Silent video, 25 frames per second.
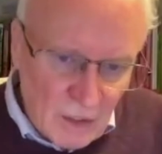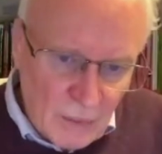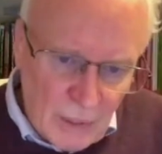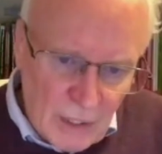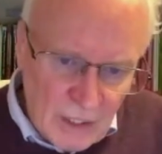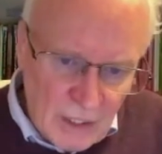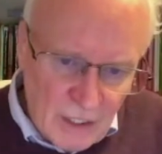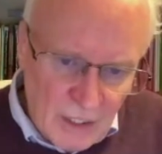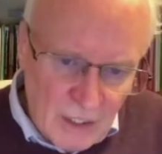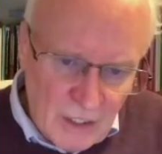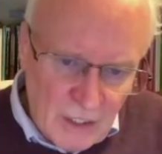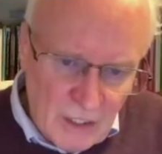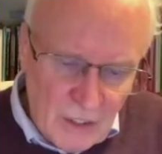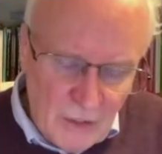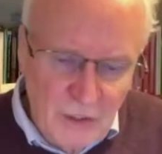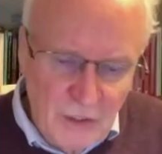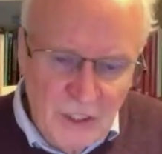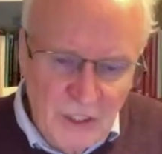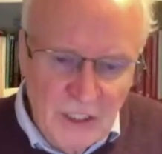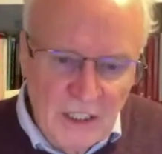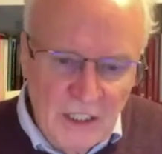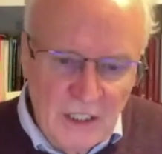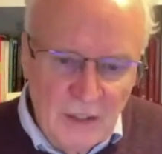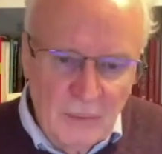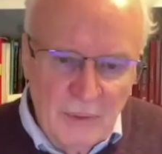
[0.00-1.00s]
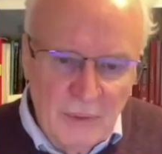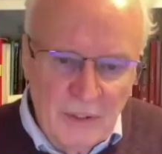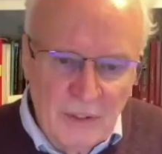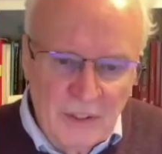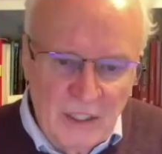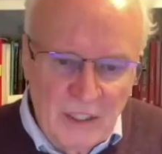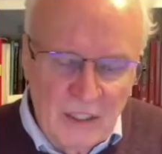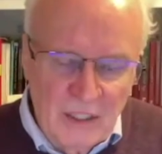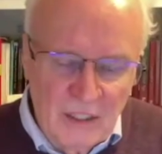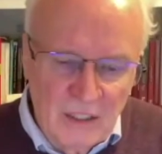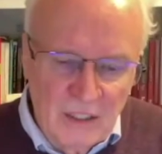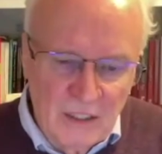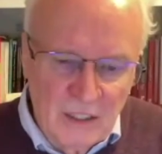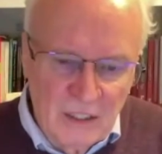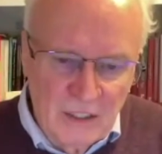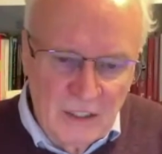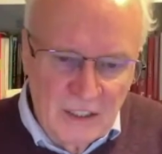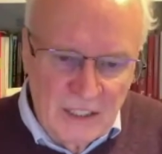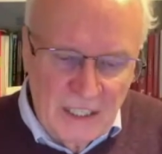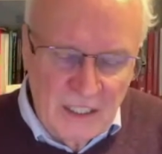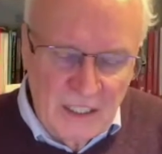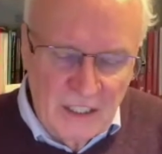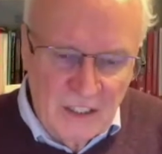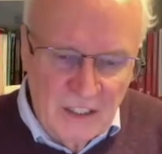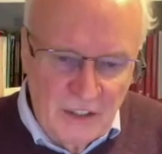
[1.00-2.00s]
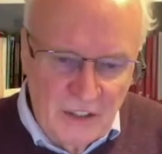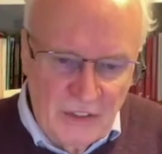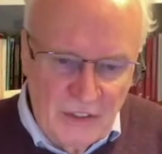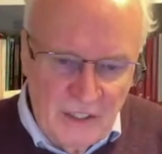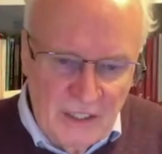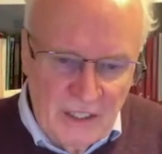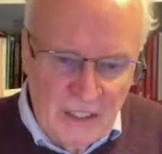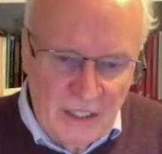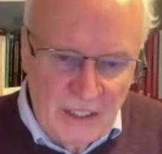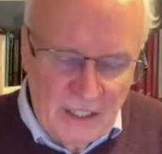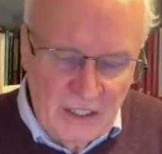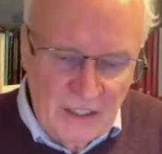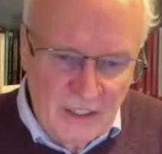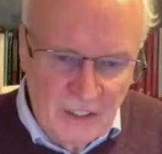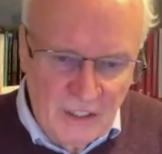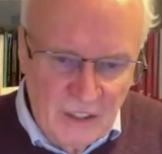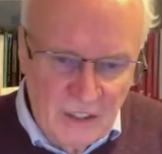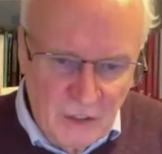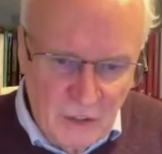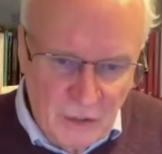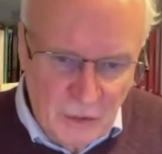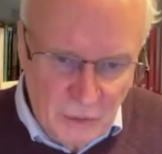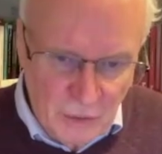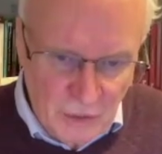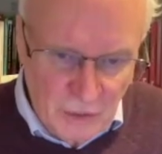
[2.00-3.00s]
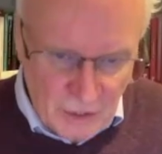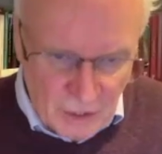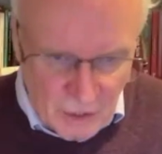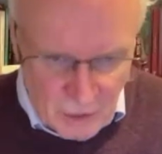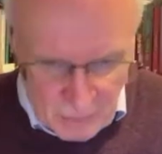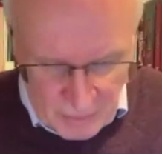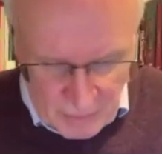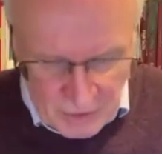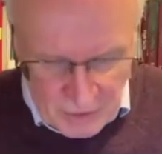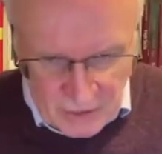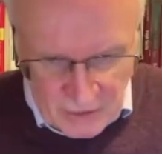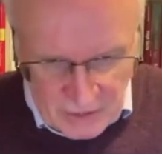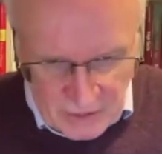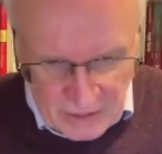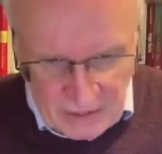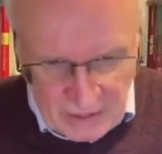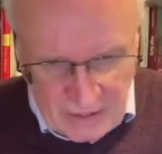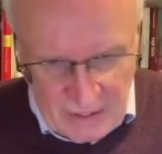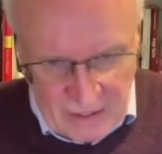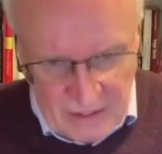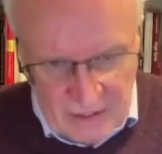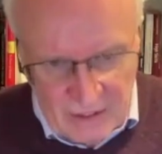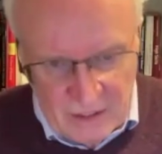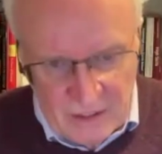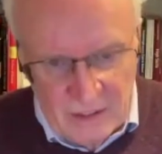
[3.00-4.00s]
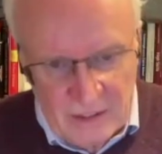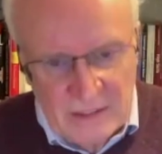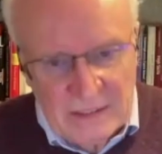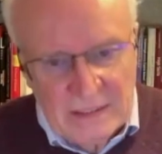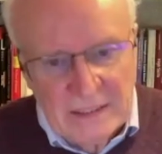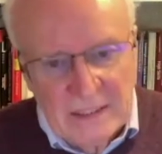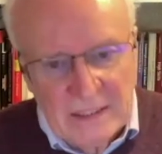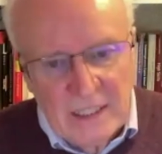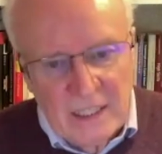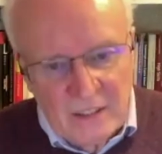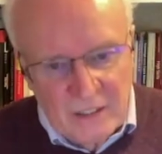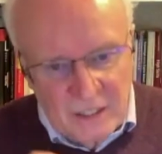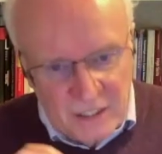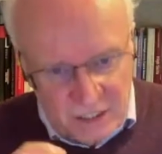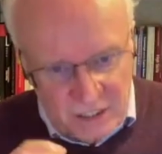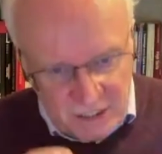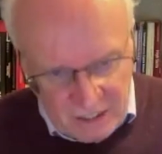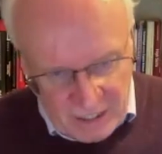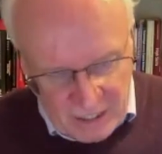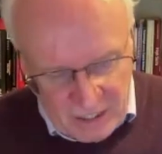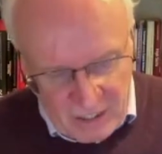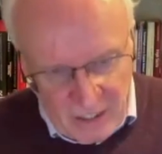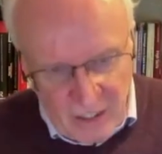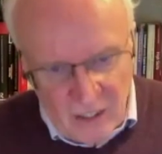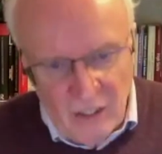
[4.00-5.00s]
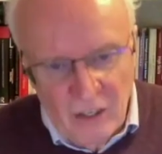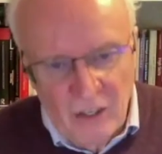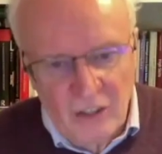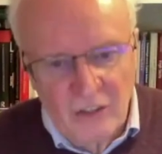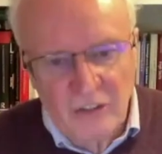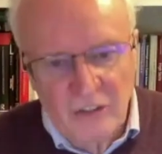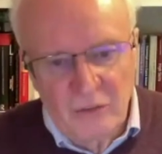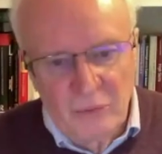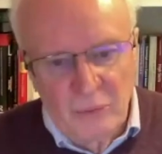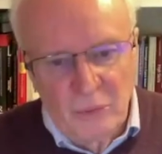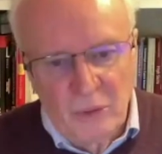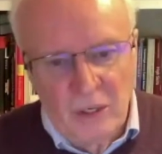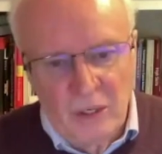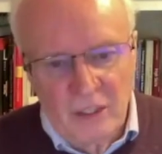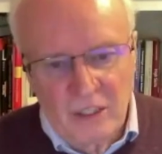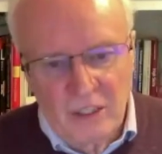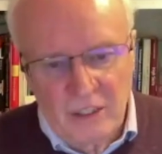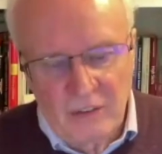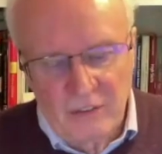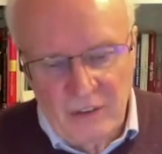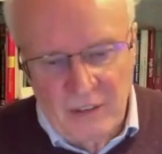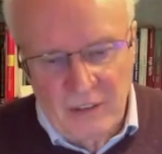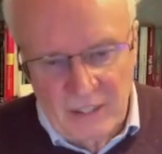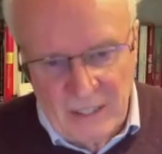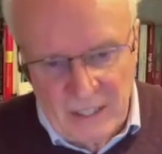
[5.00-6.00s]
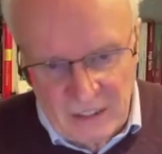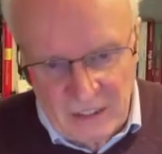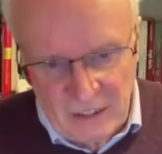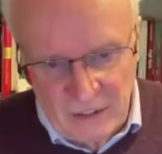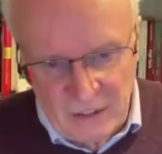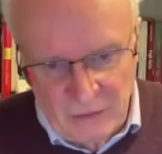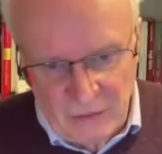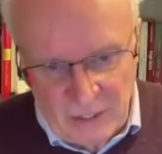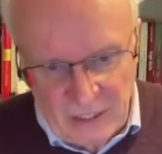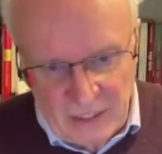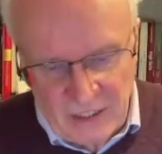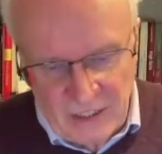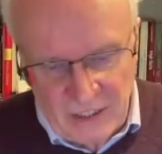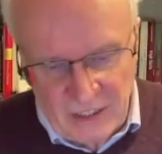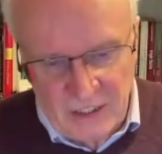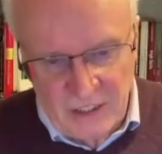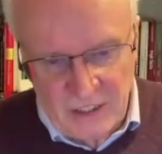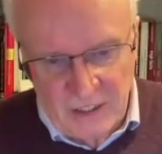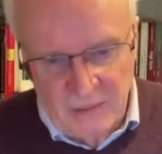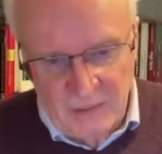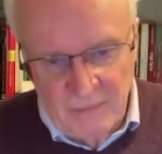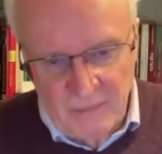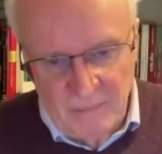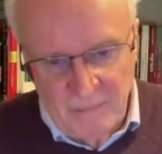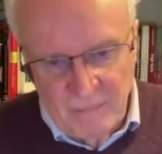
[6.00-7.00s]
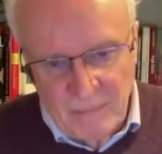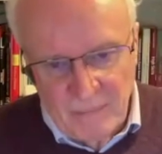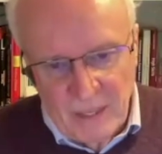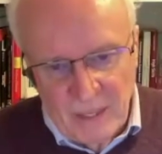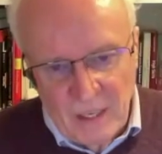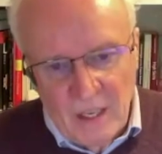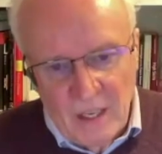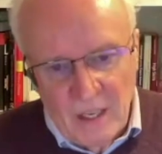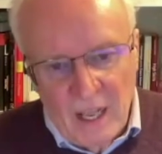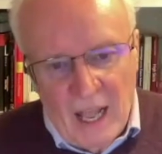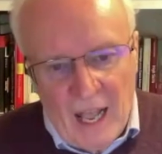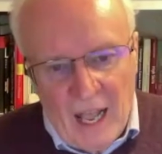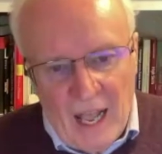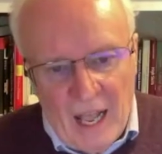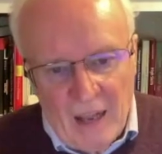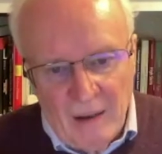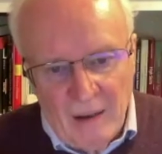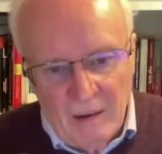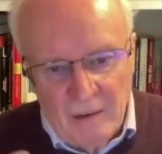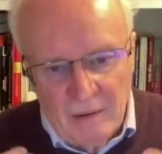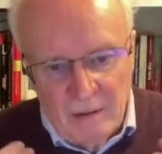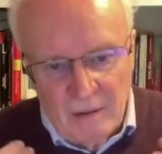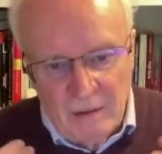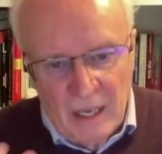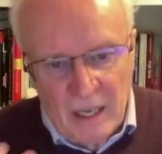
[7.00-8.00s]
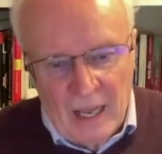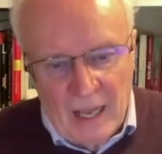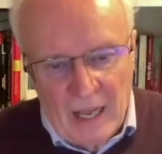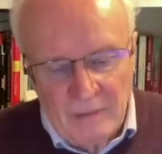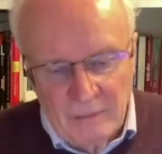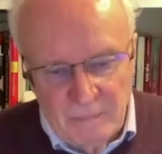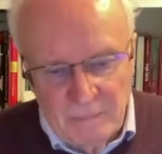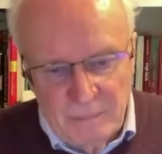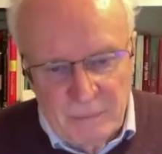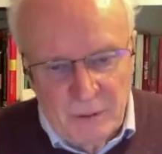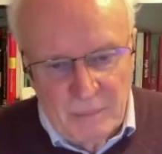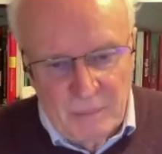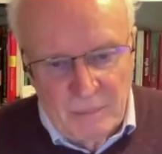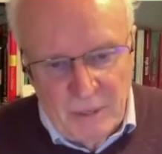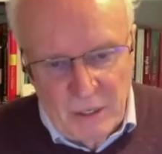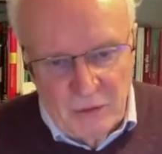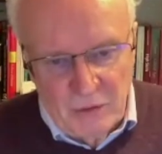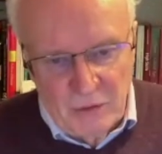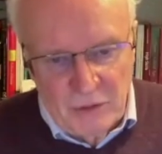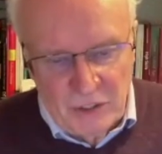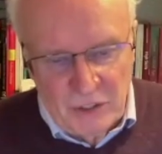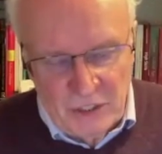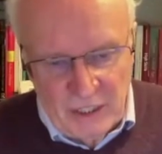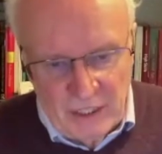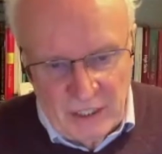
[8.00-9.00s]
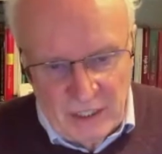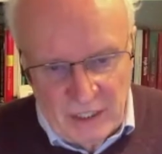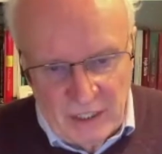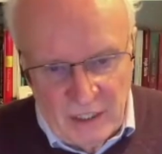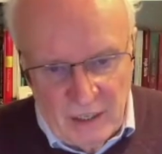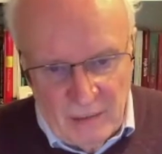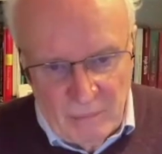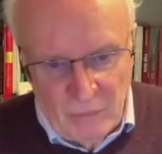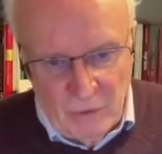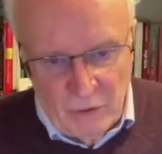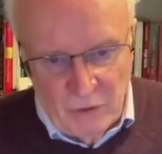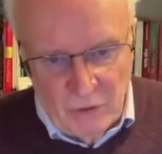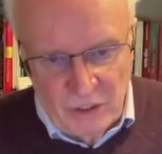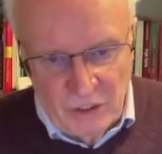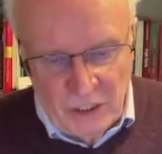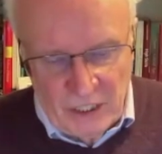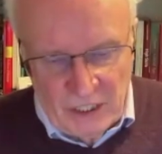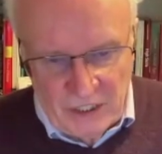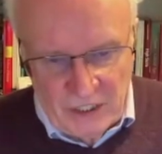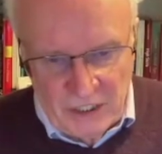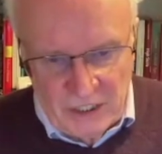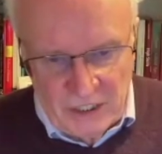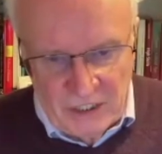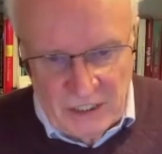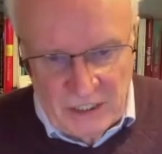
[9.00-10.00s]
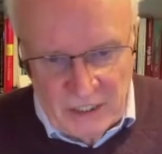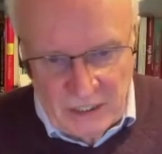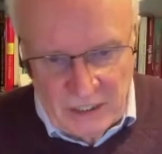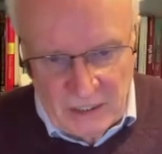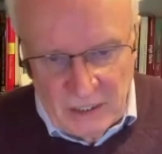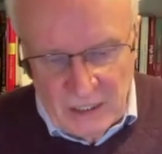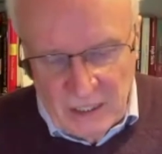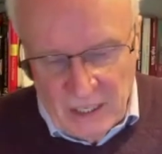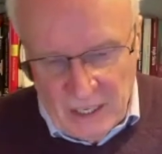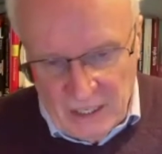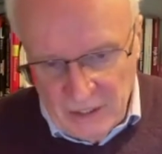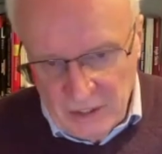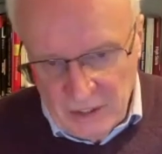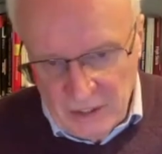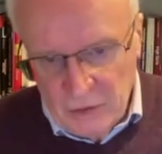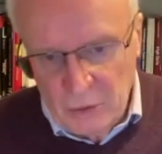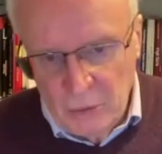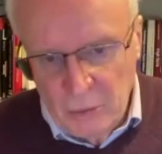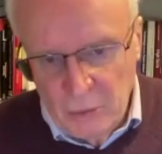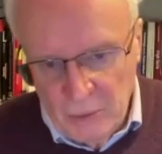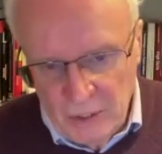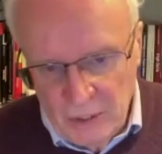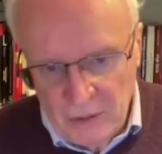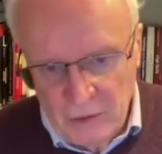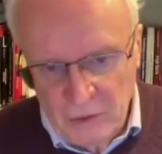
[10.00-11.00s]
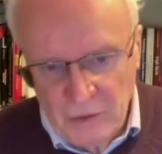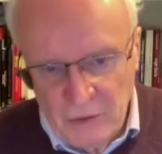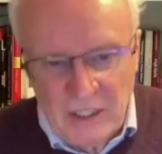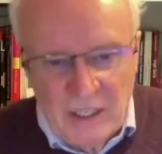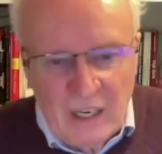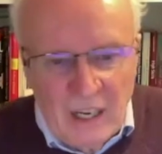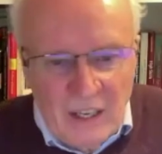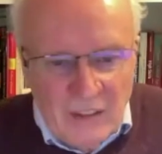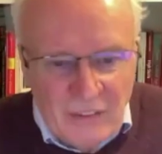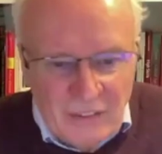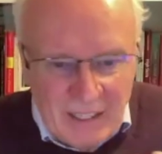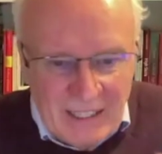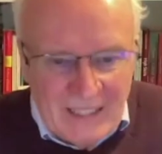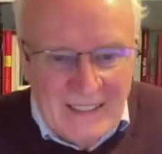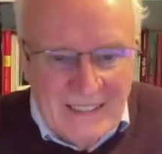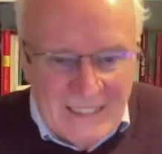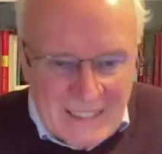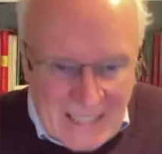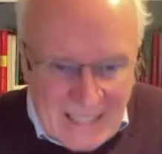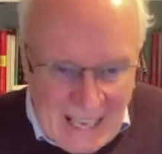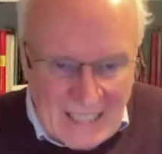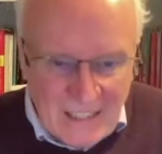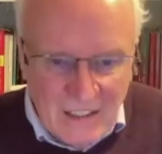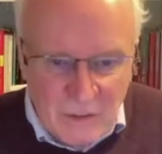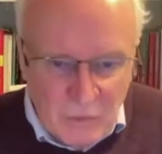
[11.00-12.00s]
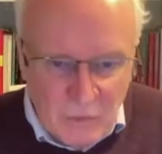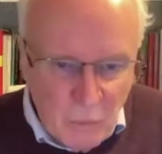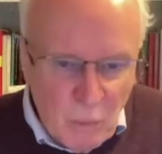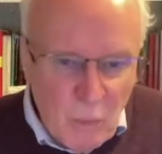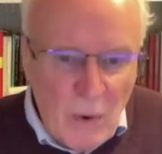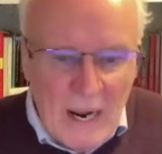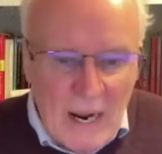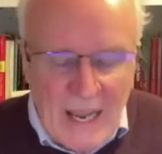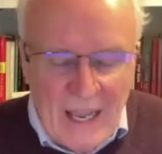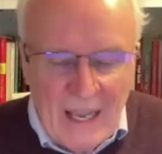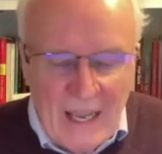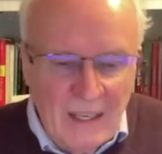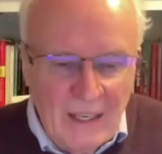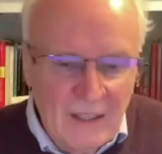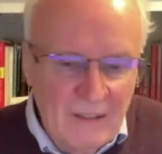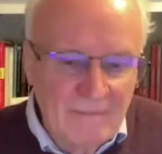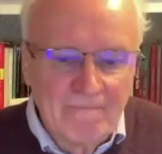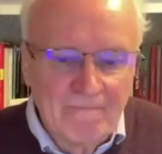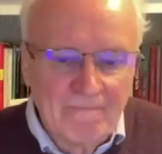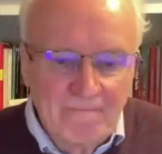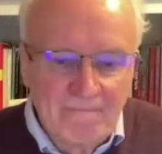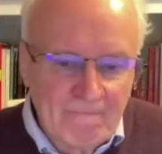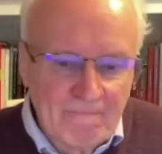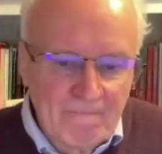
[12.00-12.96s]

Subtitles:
quite closely with a centre in London called Global Learning London that's done a lot of work around anti-racism and promoting a more just and equal world. And I think that's where